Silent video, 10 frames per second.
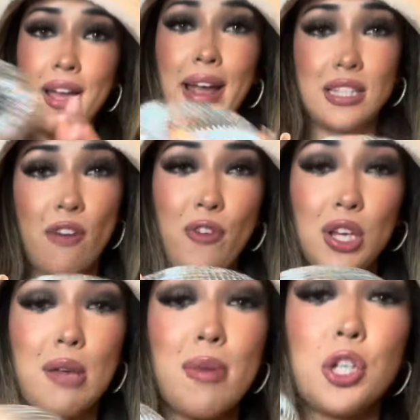it's a
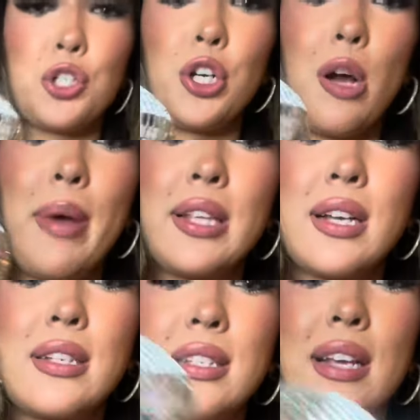fucking mushroom. It's
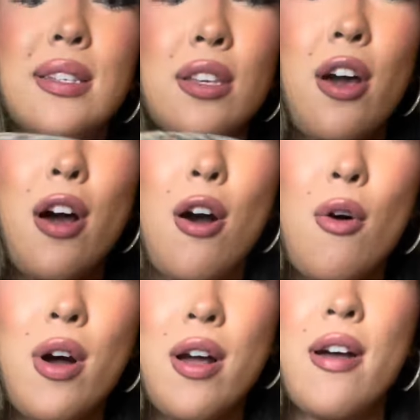a
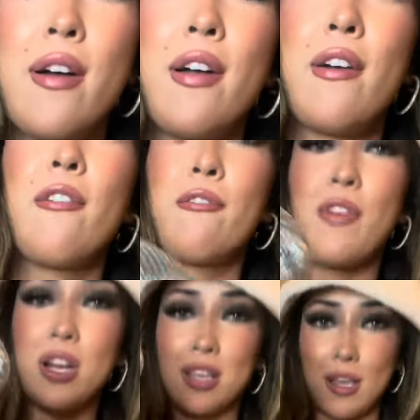disco
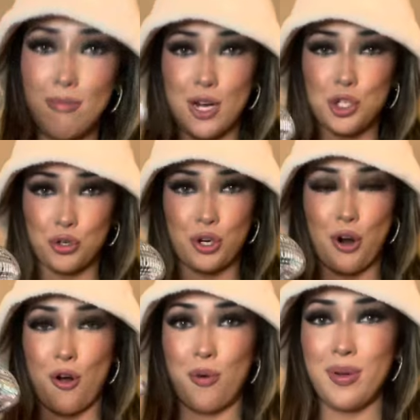fucking
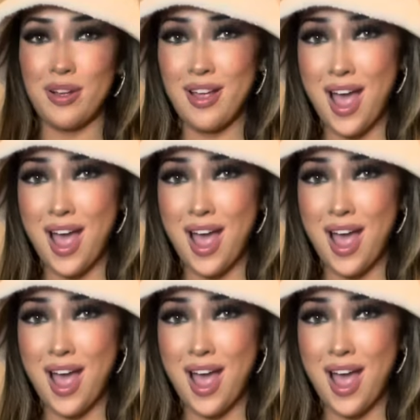mushroom.